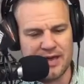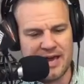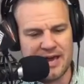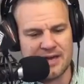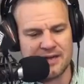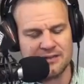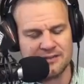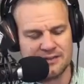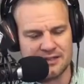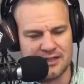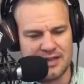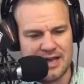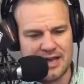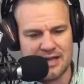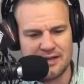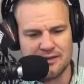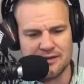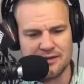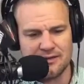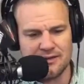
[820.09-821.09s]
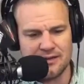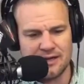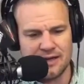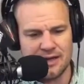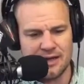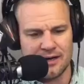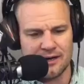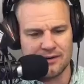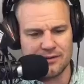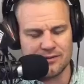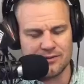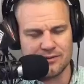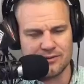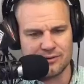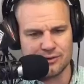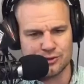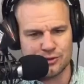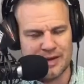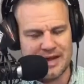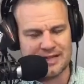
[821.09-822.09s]
Added to that,
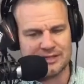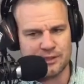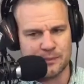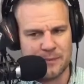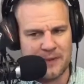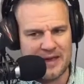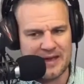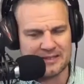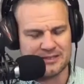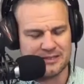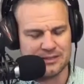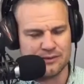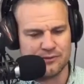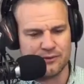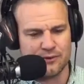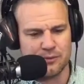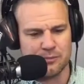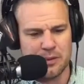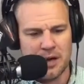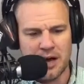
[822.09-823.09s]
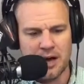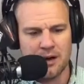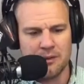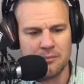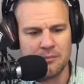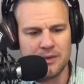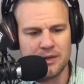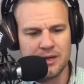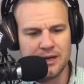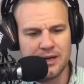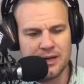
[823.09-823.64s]
the tragic passing of your mom,